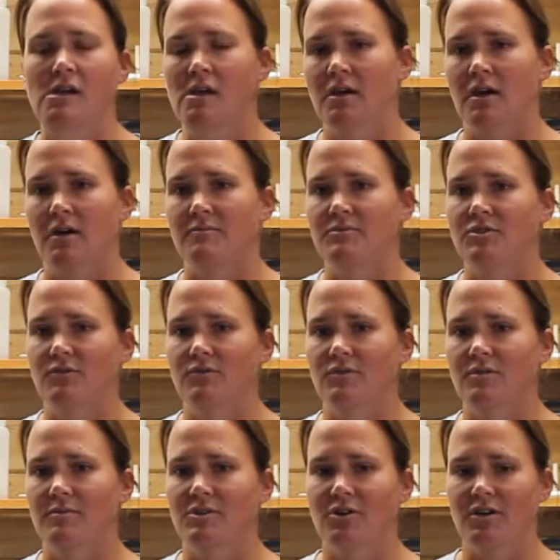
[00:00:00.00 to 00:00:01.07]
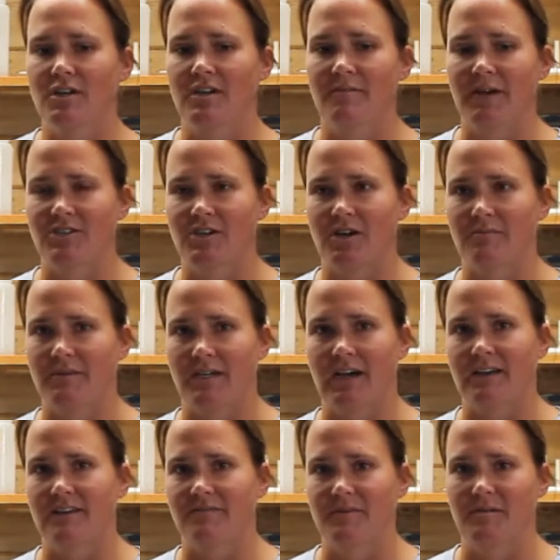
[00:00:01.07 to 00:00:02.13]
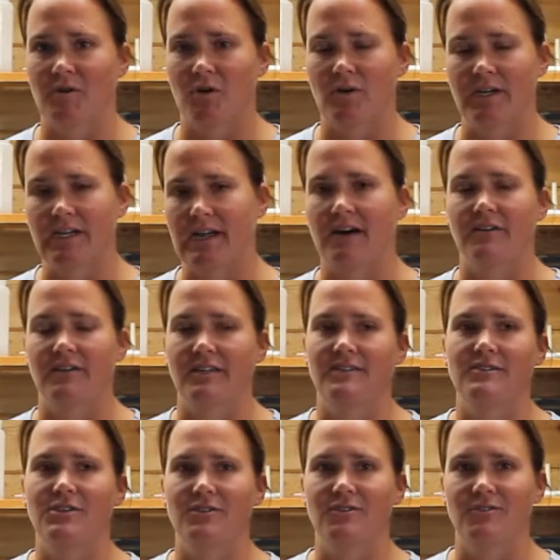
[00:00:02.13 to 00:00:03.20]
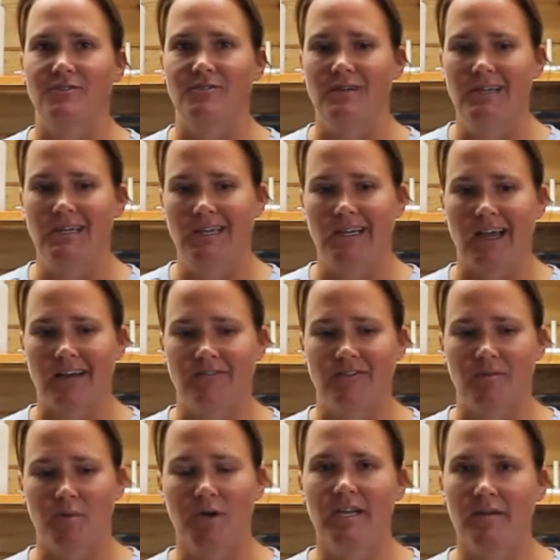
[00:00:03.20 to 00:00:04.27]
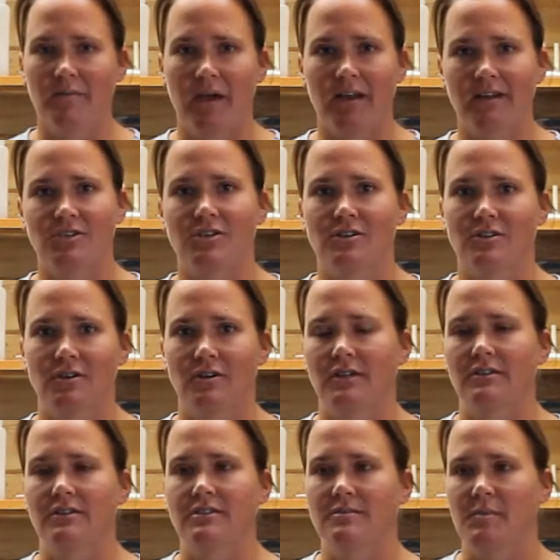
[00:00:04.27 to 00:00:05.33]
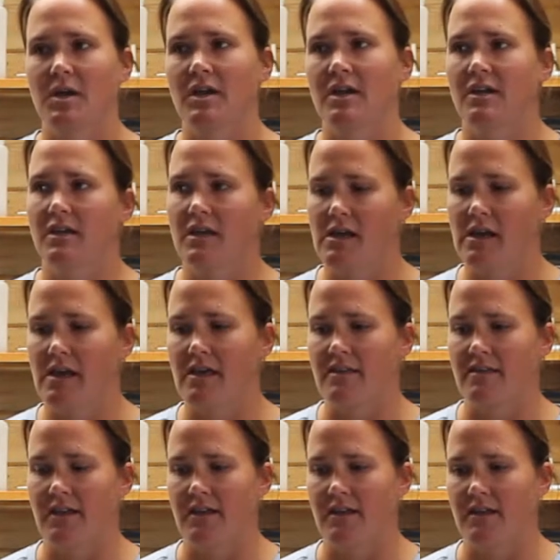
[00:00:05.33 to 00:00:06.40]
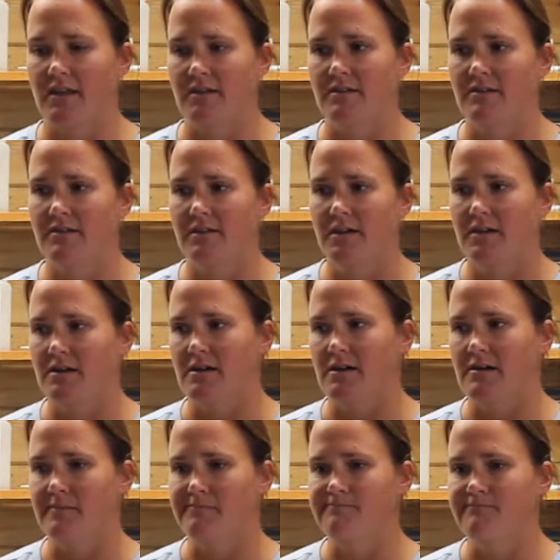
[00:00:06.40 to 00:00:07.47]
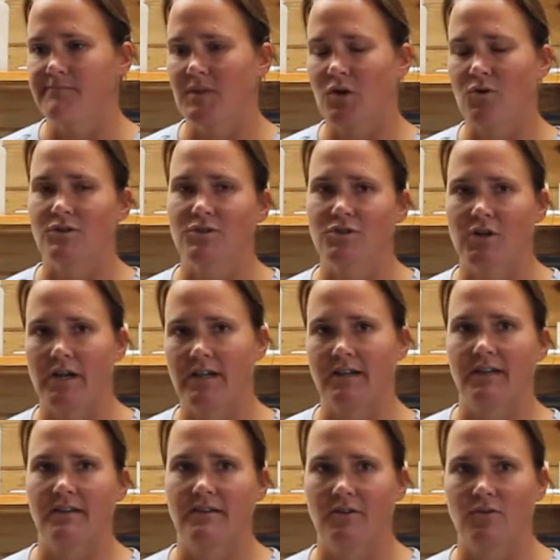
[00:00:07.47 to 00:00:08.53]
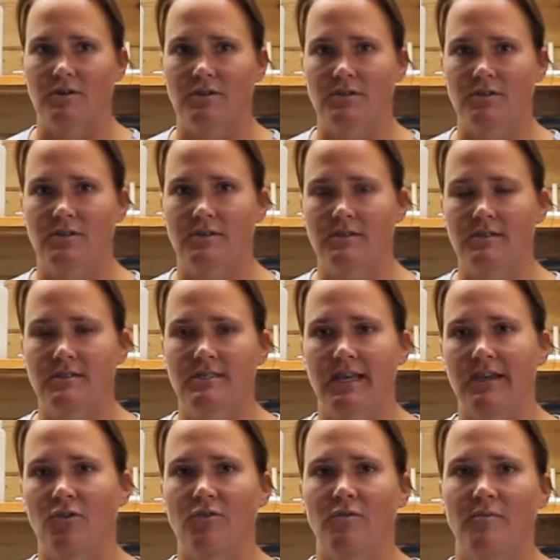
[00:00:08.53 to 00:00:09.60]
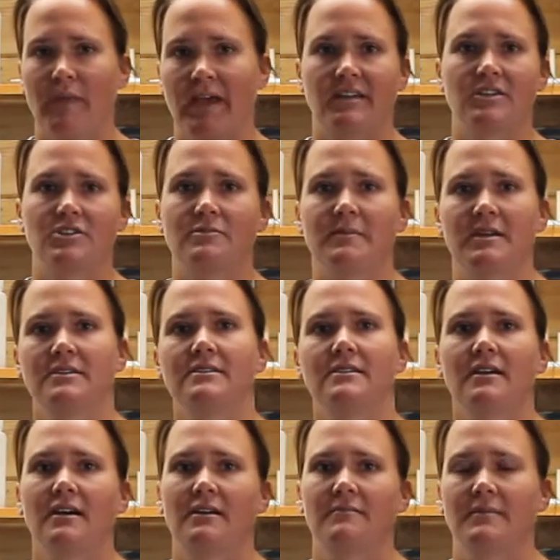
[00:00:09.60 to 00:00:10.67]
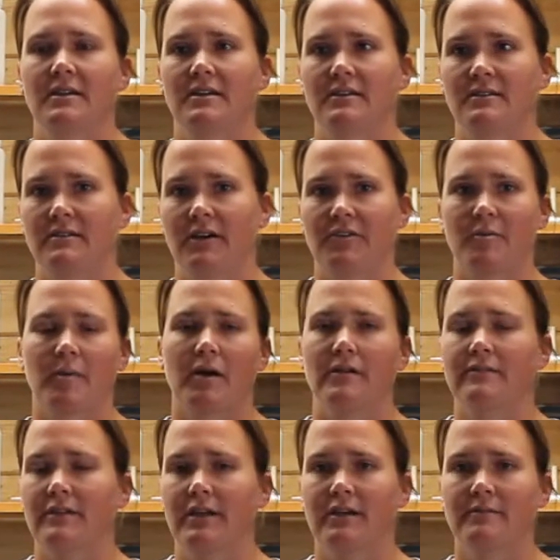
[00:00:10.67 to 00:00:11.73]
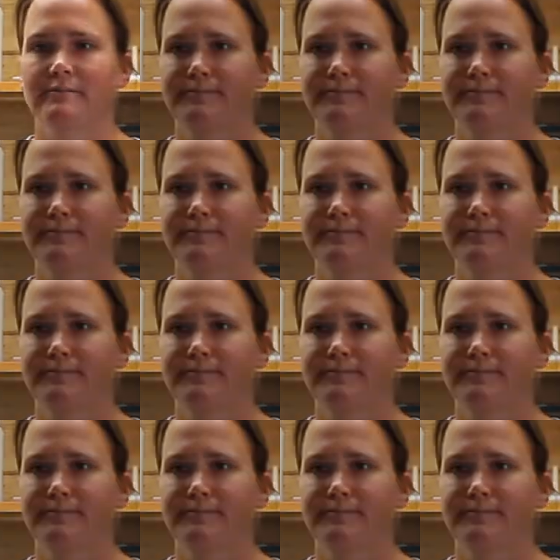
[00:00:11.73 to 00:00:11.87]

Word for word: Um, so the majority of my job can kind of be broken down into kind of a breeding manager during the spring and then um, horse training and horse sale management um, the other part of the year.